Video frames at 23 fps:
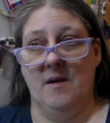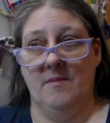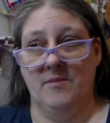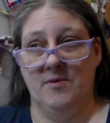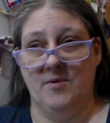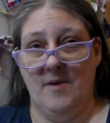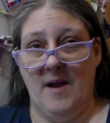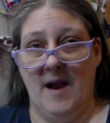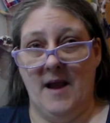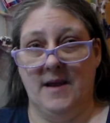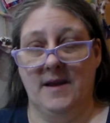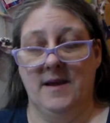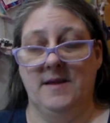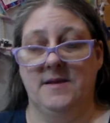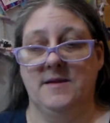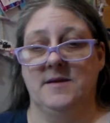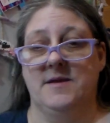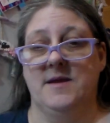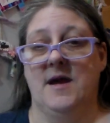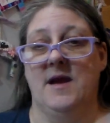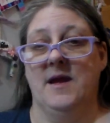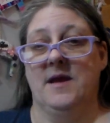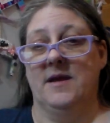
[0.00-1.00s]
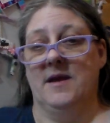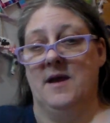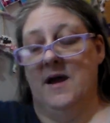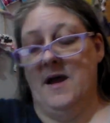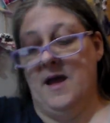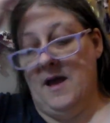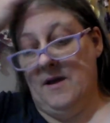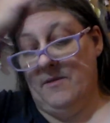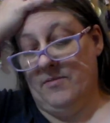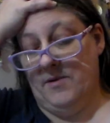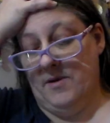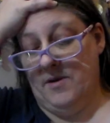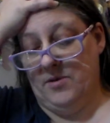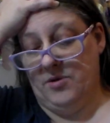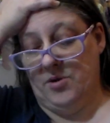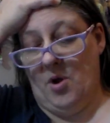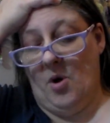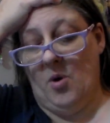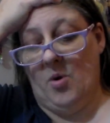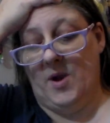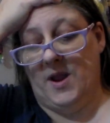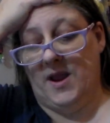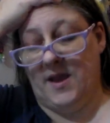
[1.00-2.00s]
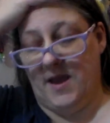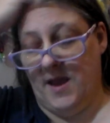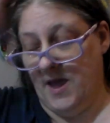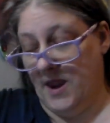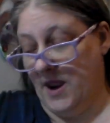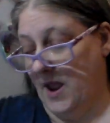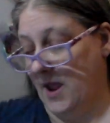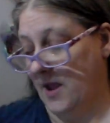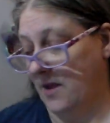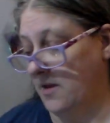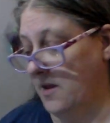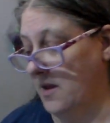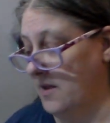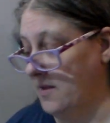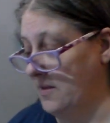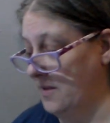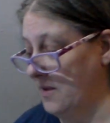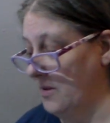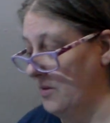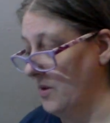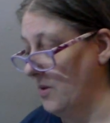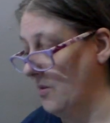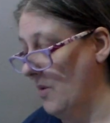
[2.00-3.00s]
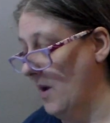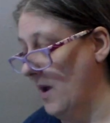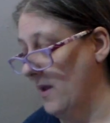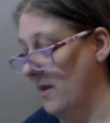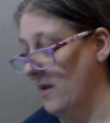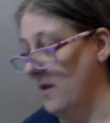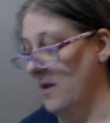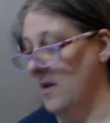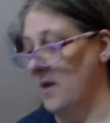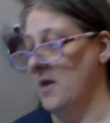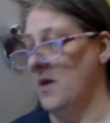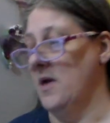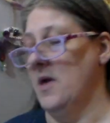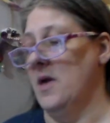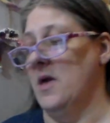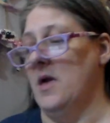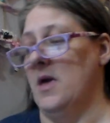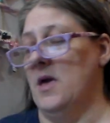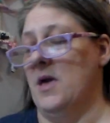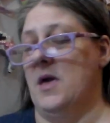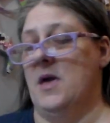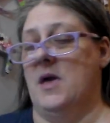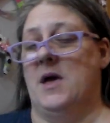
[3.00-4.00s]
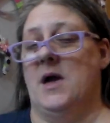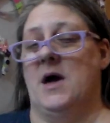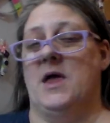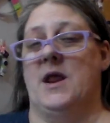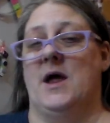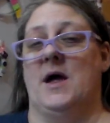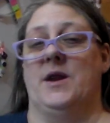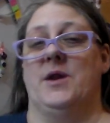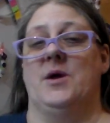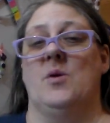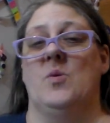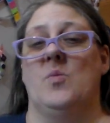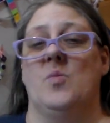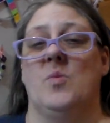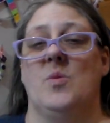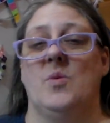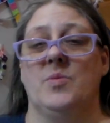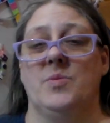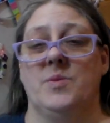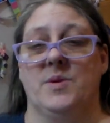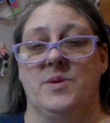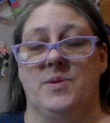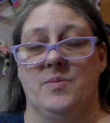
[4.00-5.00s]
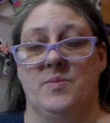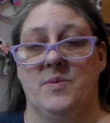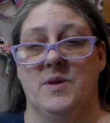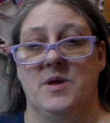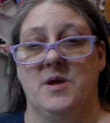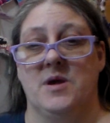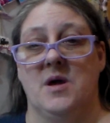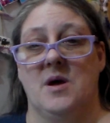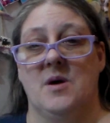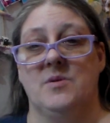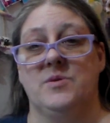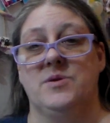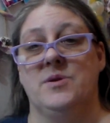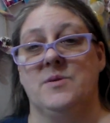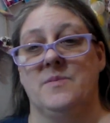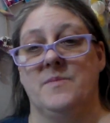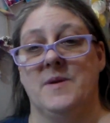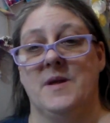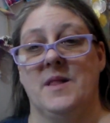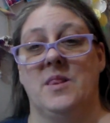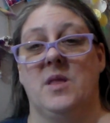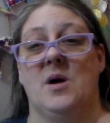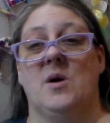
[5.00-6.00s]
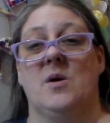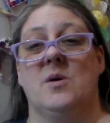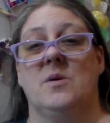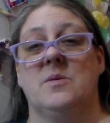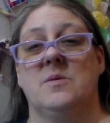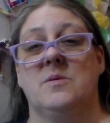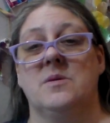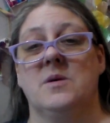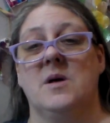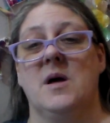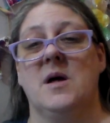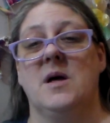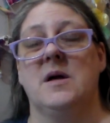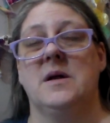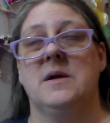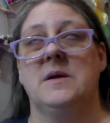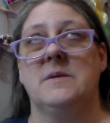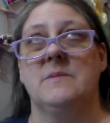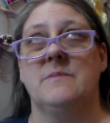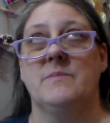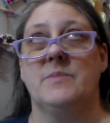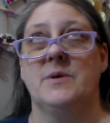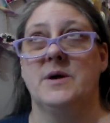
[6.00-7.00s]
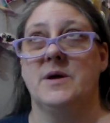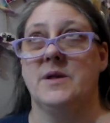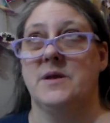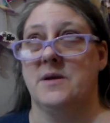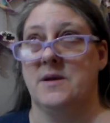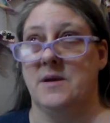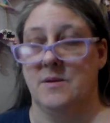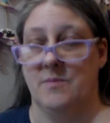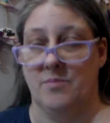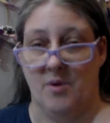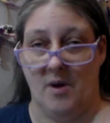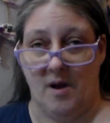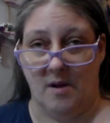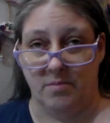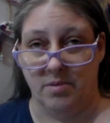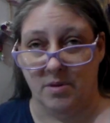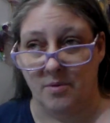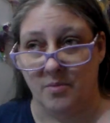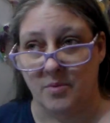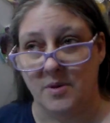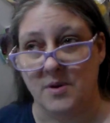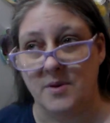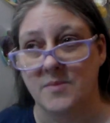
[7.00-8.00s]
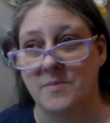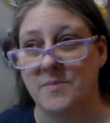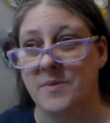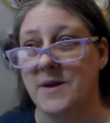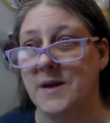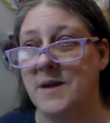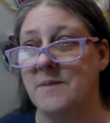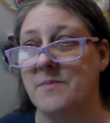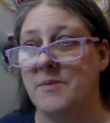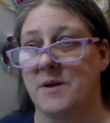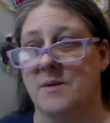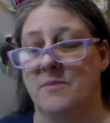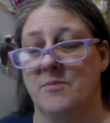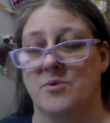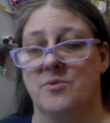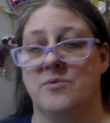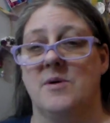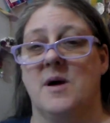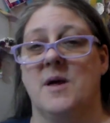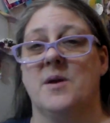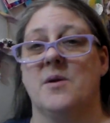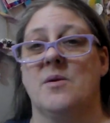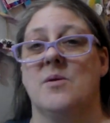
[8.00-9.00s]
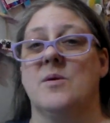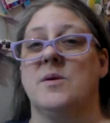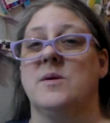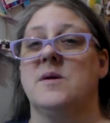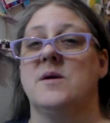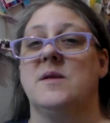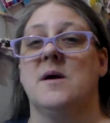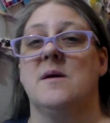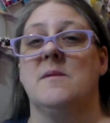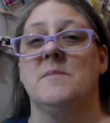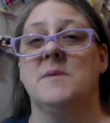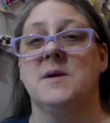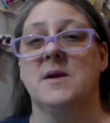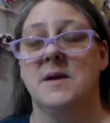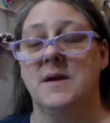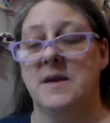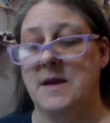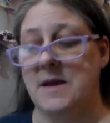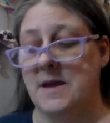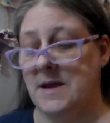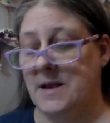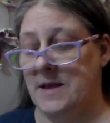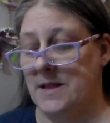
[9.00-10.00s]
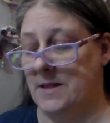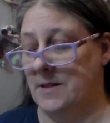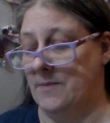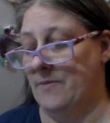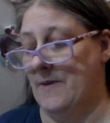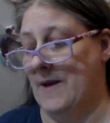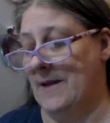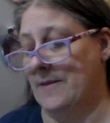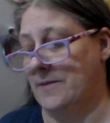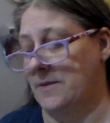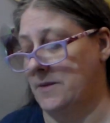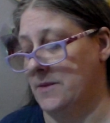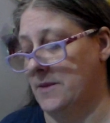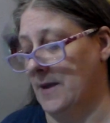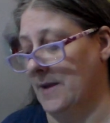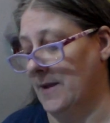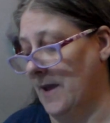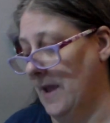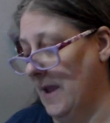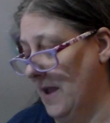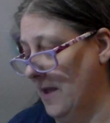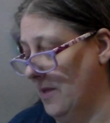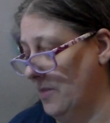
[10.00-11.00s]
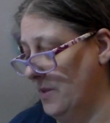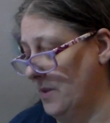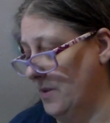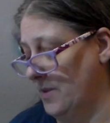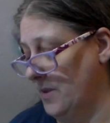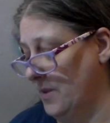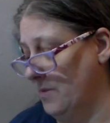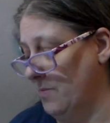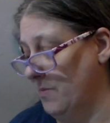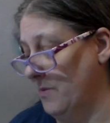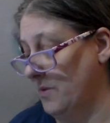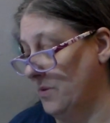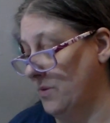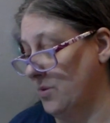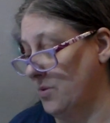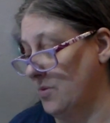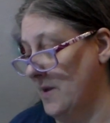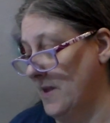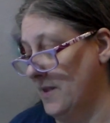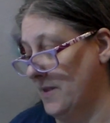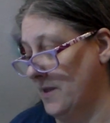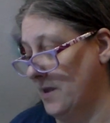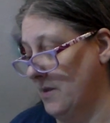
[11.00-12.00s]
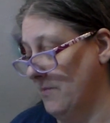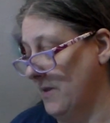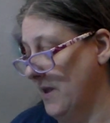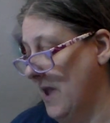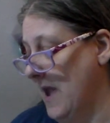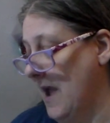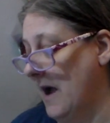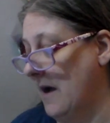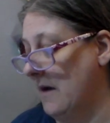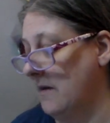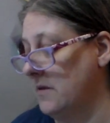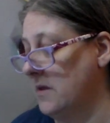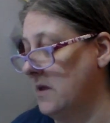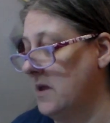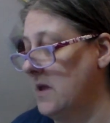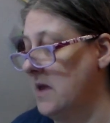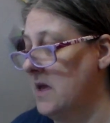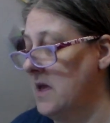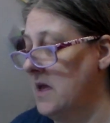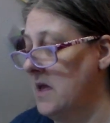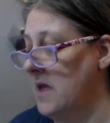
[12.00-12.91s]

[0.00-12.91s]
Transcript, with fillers: I'm draggy today and I have a gnawing headache. So anyway, and I don't want this video to be long, but it probably will be, but I'm going to try to hurry it up as fast as I can. This has been stressing me out.